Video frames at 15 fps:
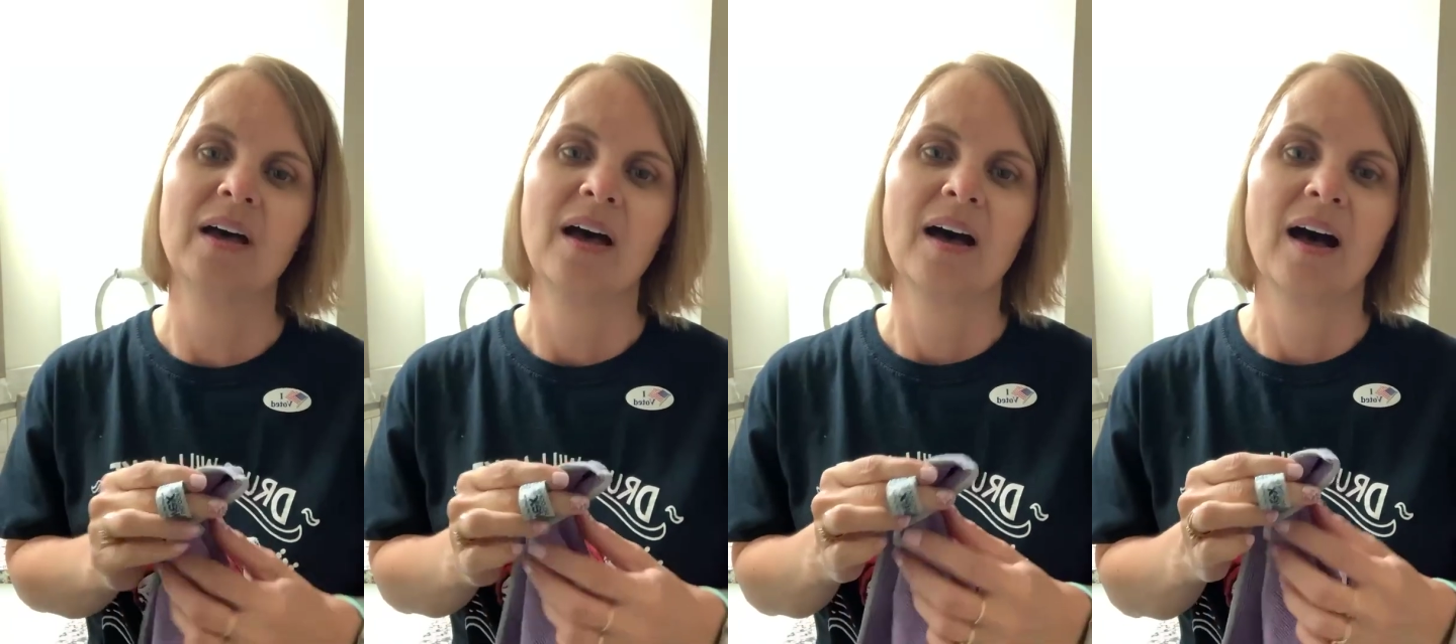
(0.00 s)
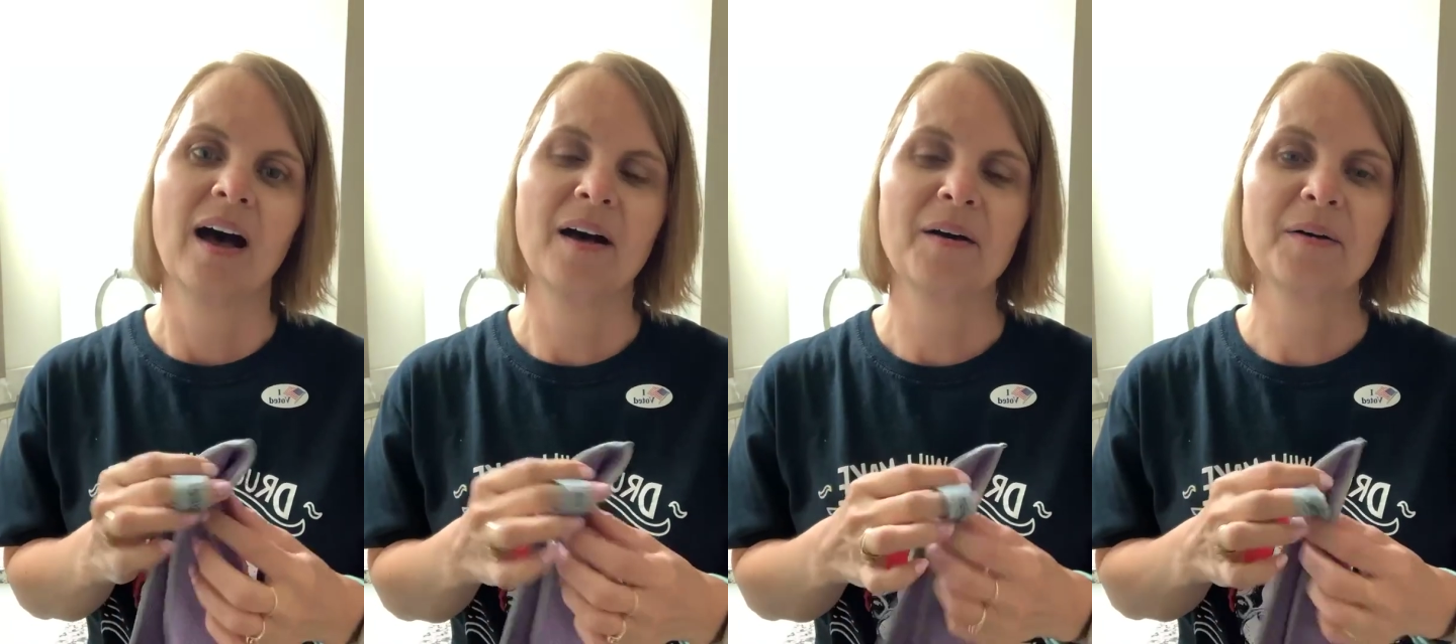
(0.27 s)

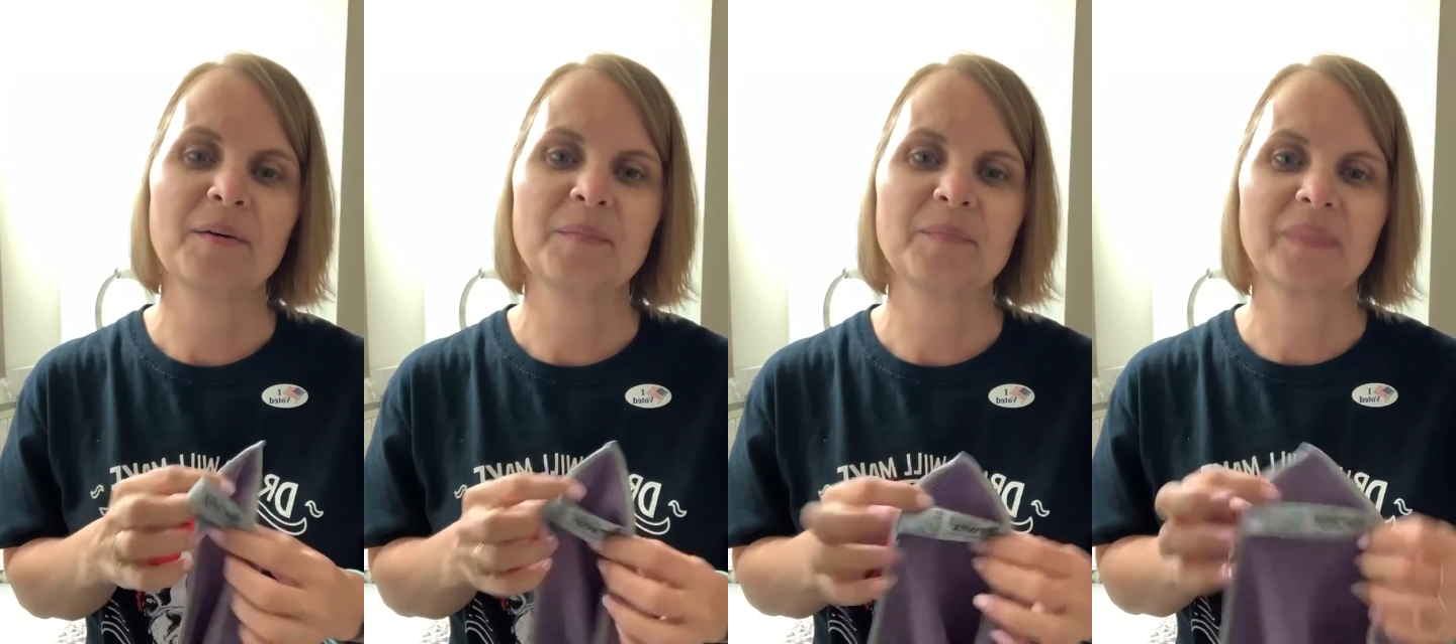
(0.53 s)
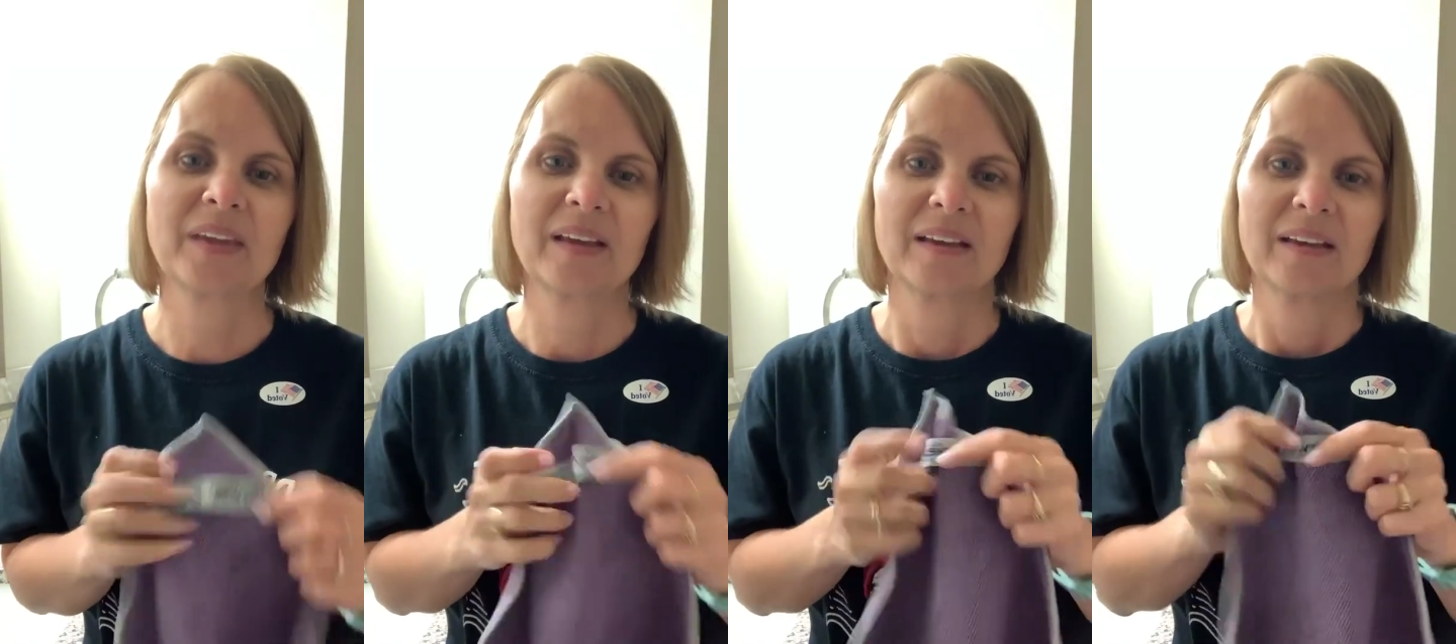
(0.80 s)

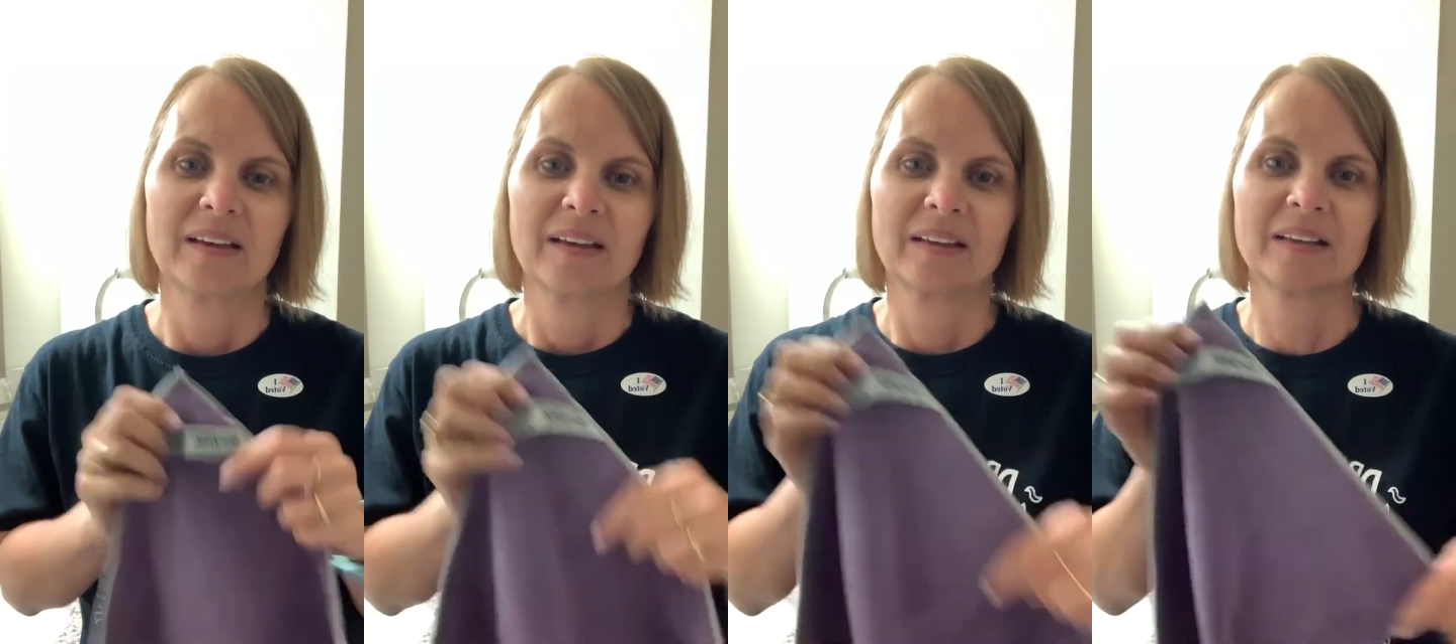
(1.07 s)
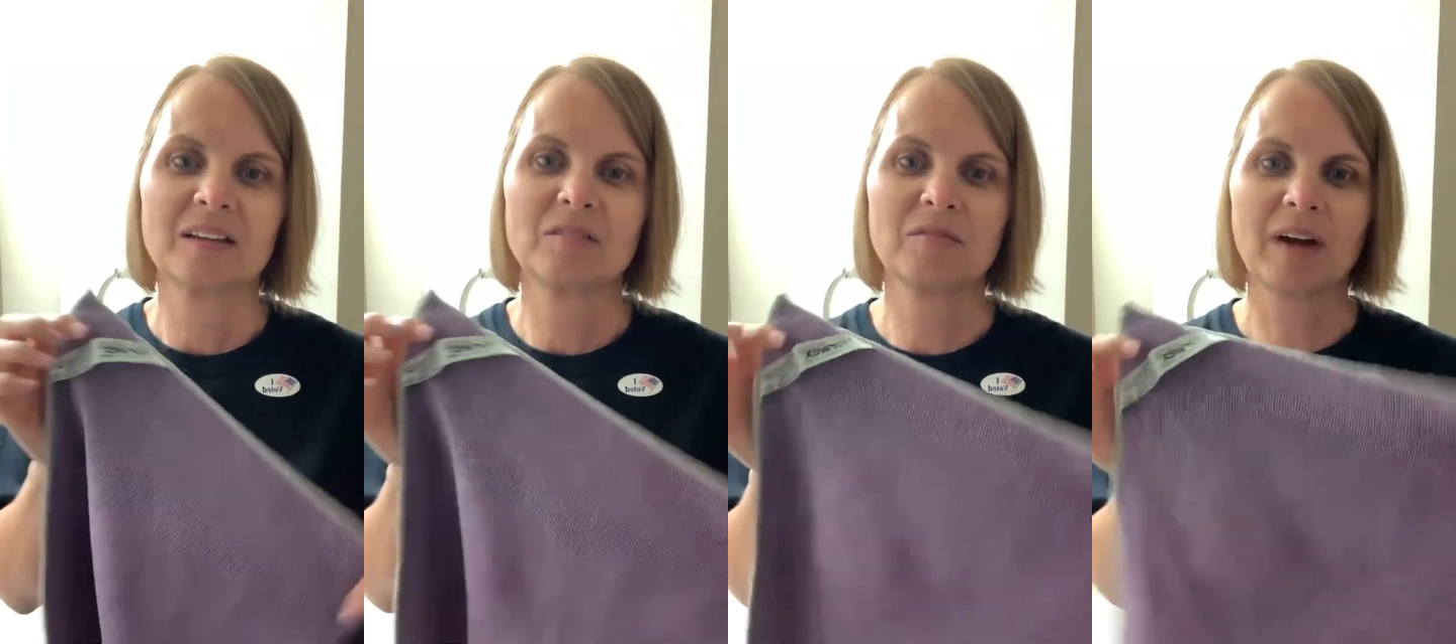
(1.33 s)

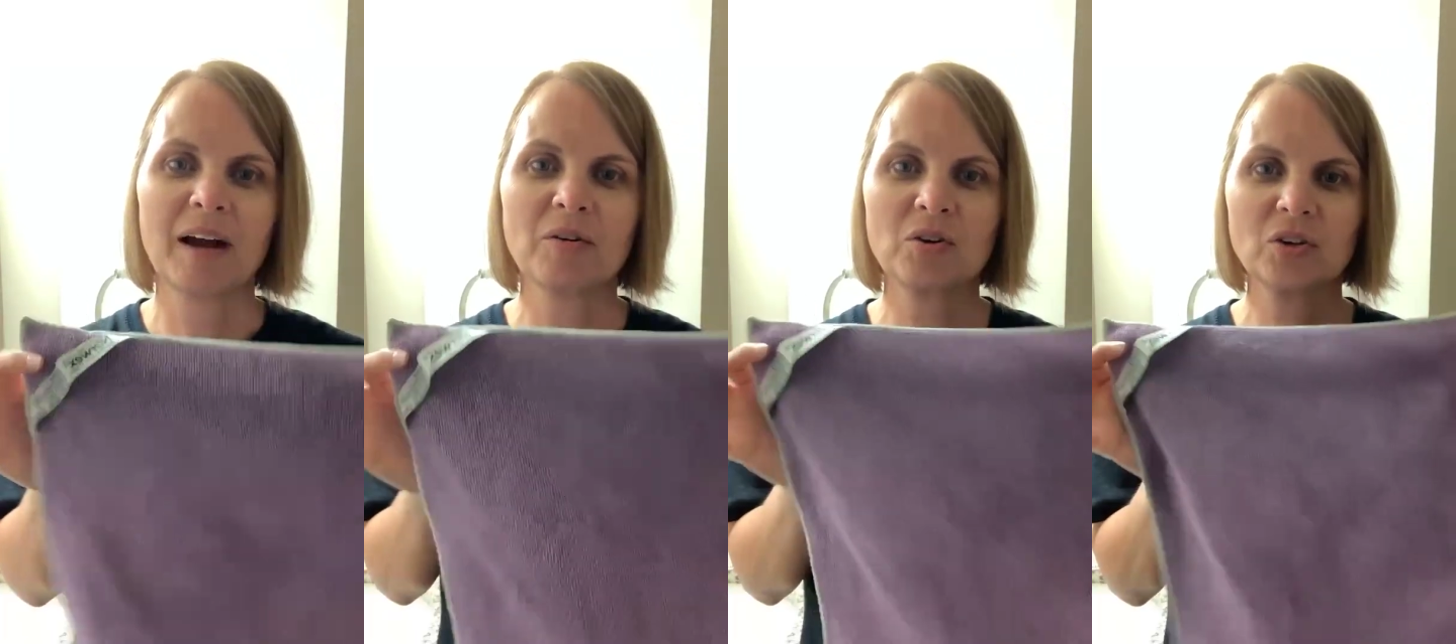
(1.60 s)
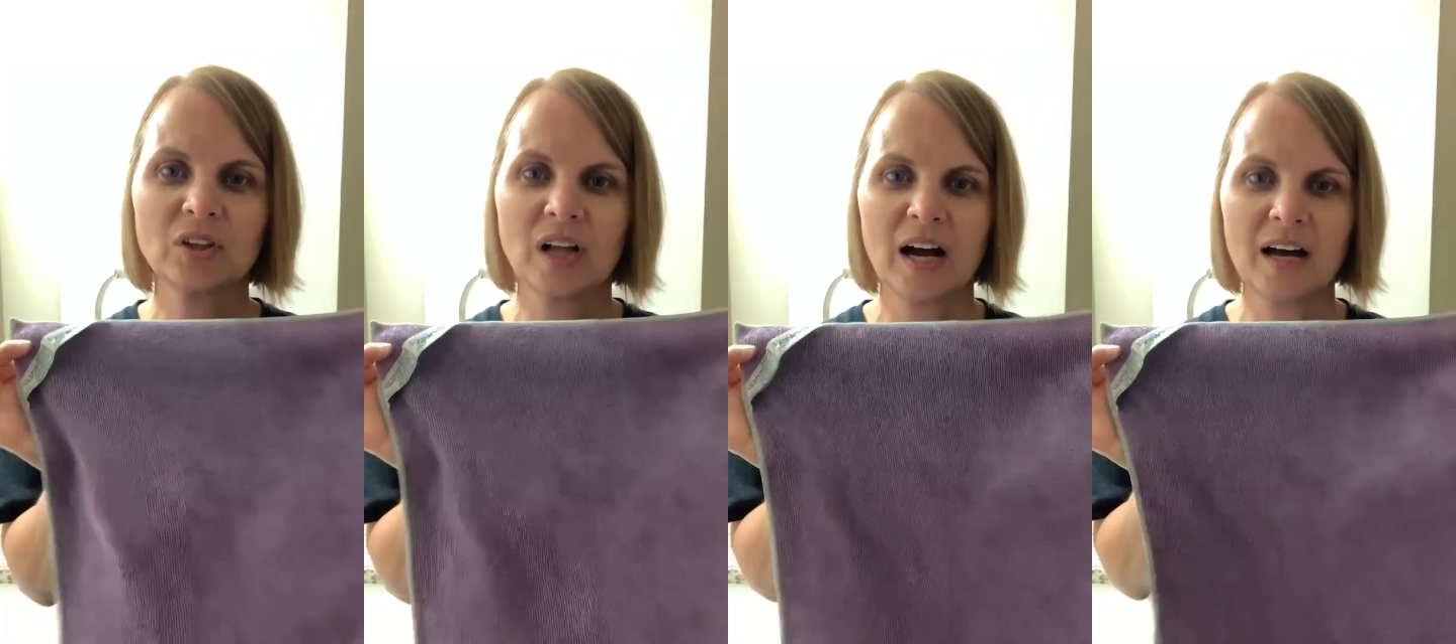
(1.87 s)
The
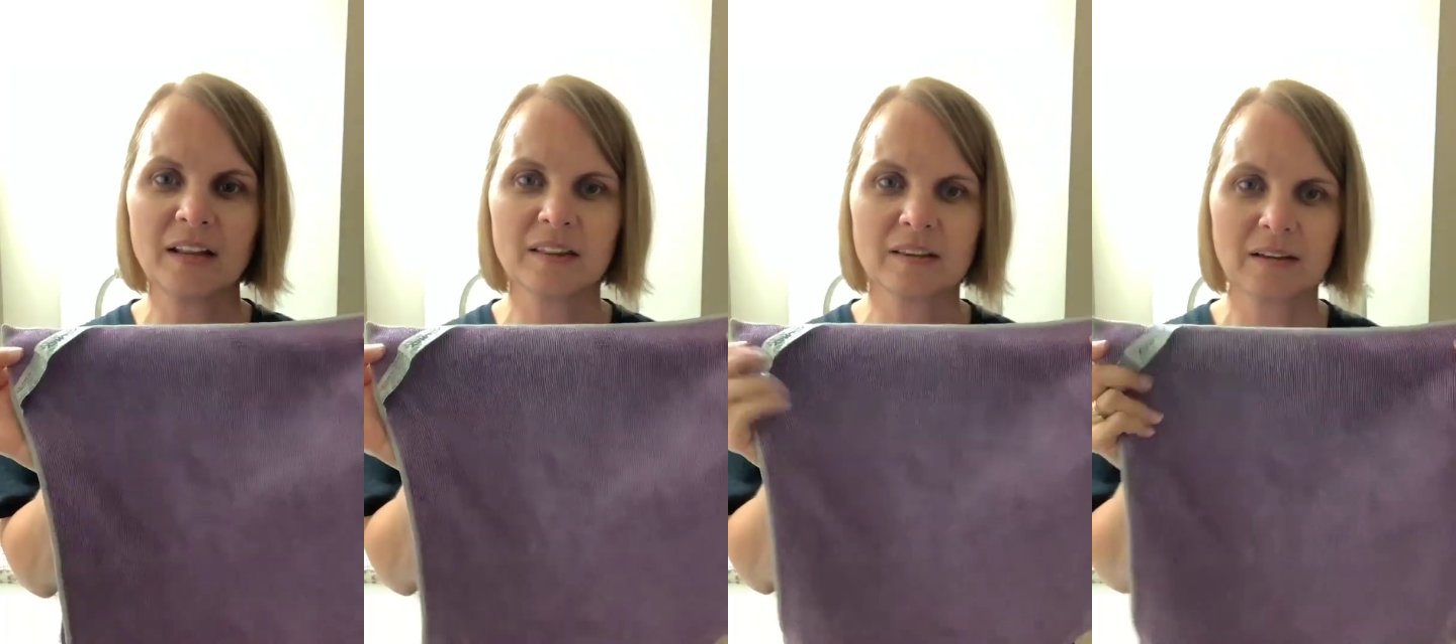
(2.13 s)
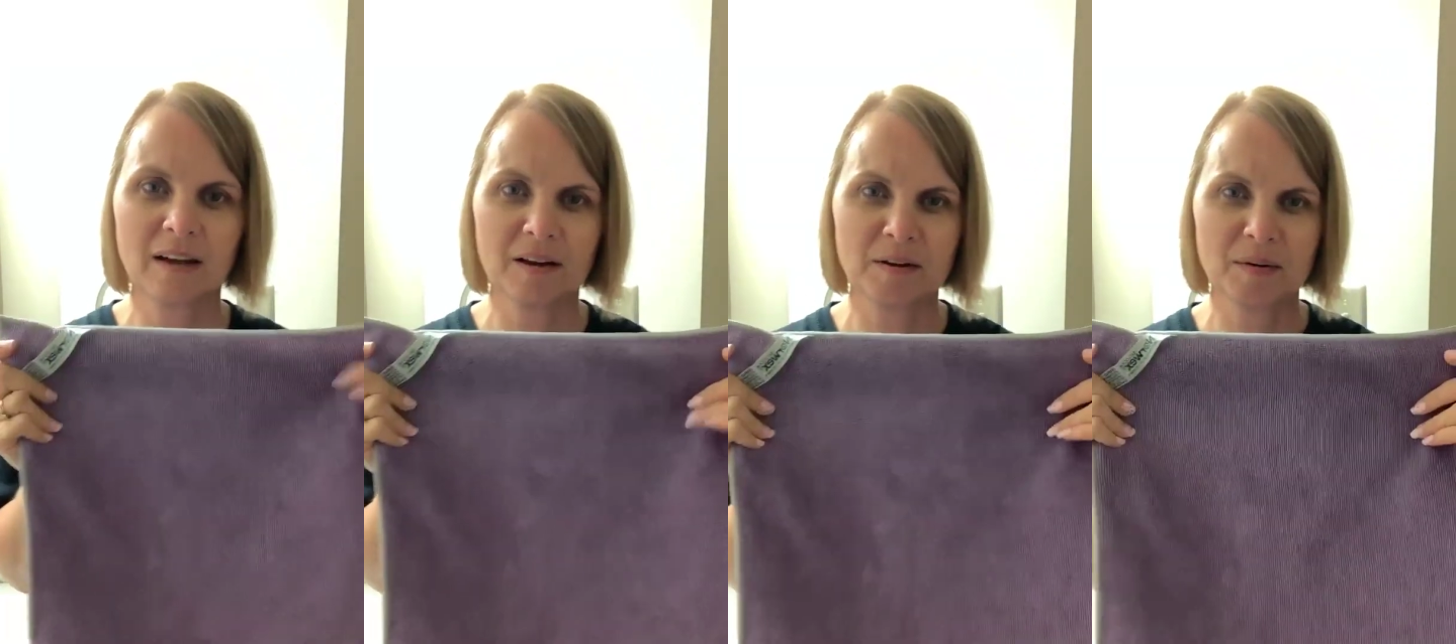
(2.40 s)

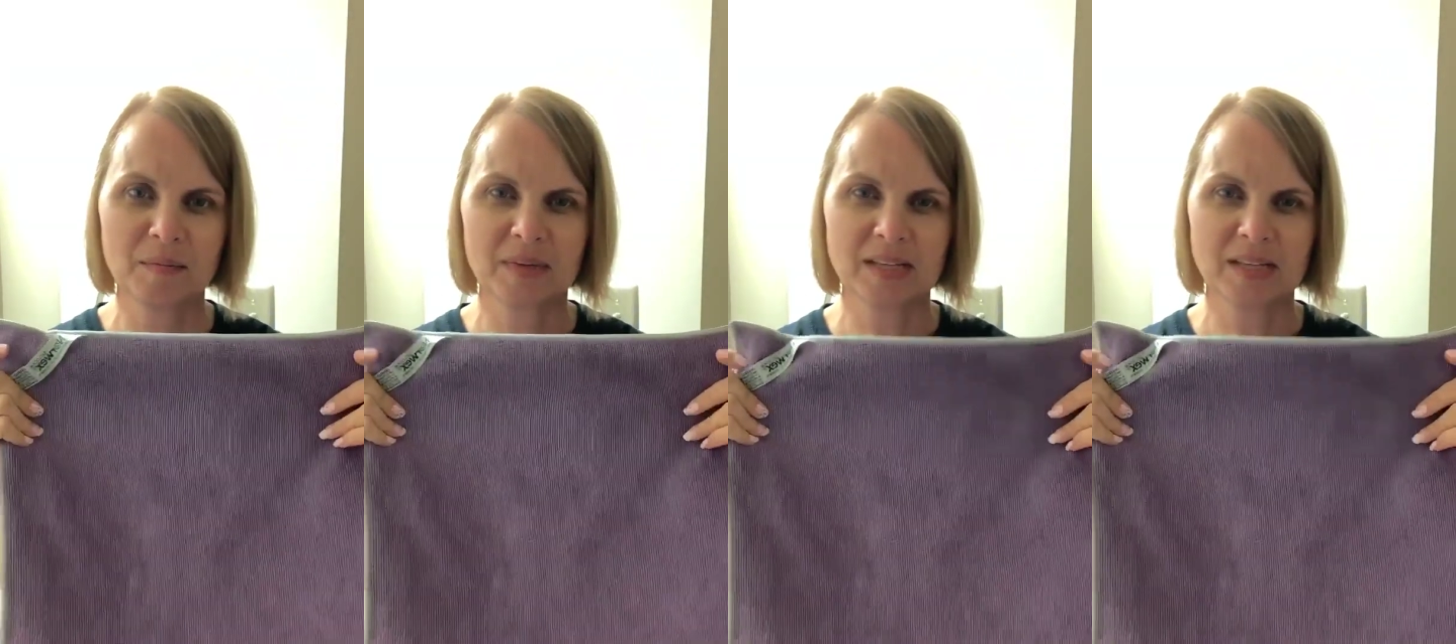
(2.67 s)
Envirocloth,